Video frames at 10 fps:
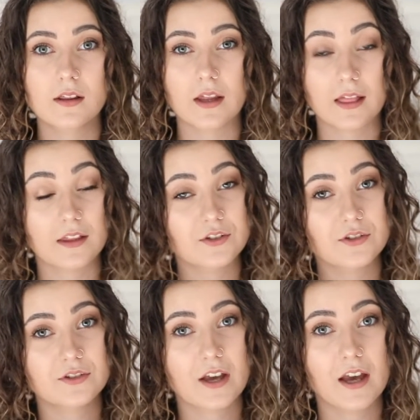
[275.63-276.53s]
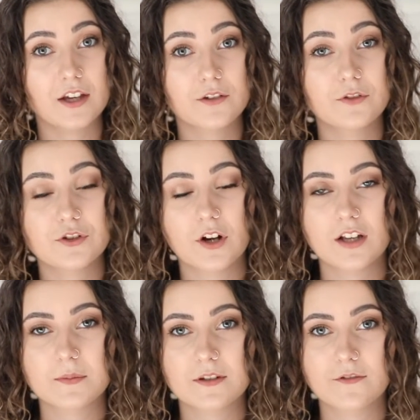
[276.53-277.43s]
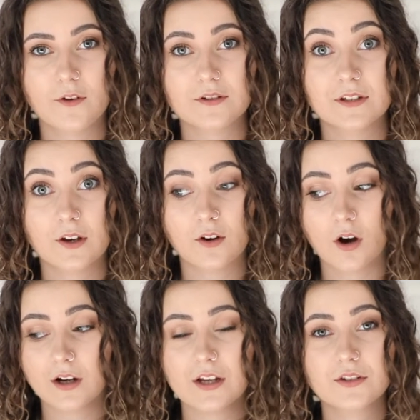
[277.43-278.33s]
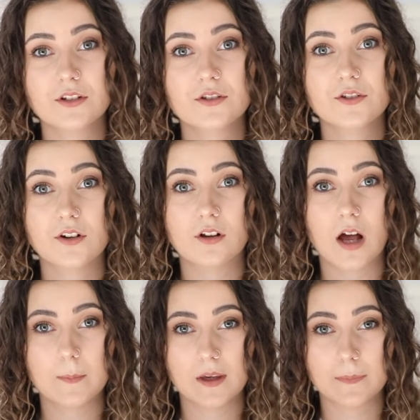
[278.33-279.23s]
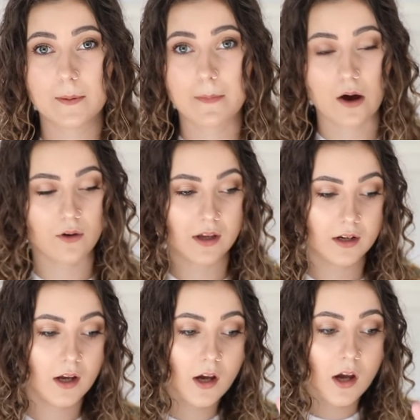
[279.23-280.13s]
like let's just say your future husband's focusing on God, he's going to start climbing up the mountain.